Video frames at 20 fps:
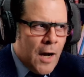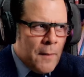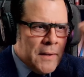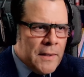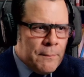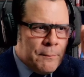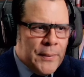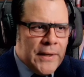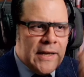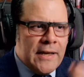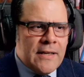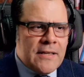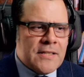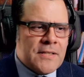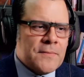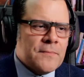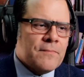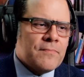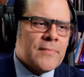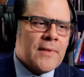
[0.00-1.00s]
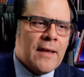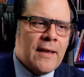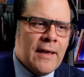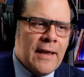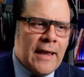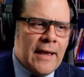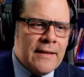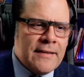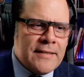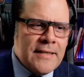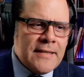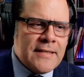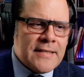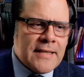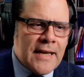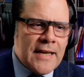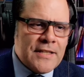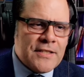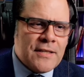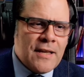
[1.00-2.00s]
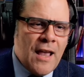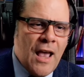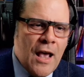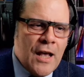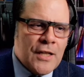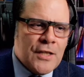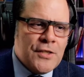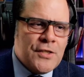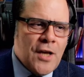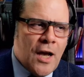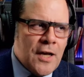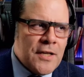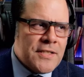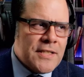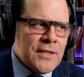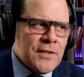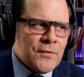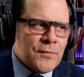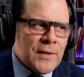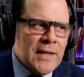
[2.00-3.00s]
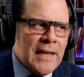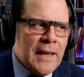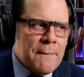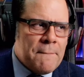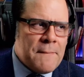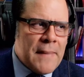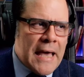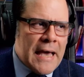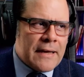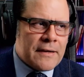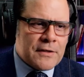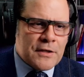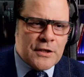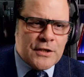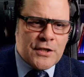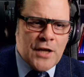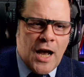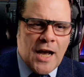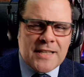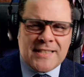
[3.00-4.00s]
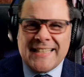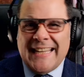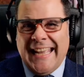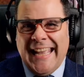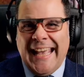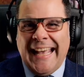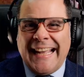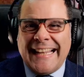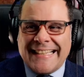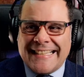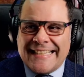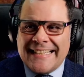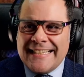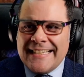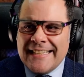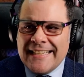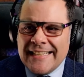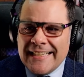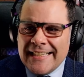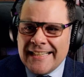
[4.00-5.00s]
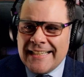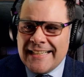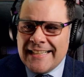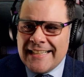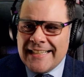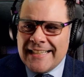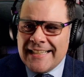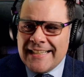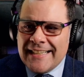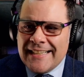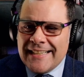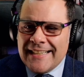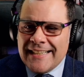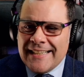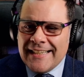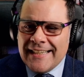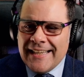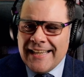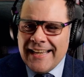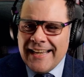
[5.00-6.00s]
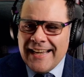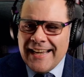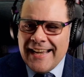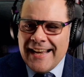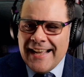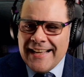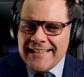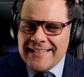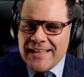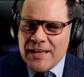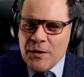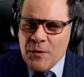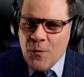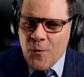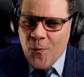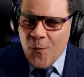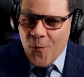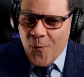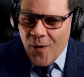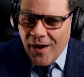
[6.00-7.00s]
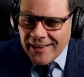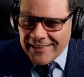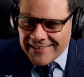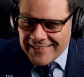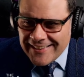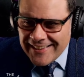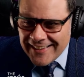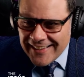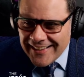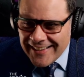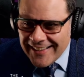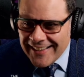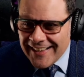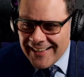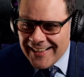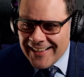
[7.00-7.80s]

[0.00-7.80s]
come in peace, and she says, "Doesn't really matter, does it?" And I say, "What?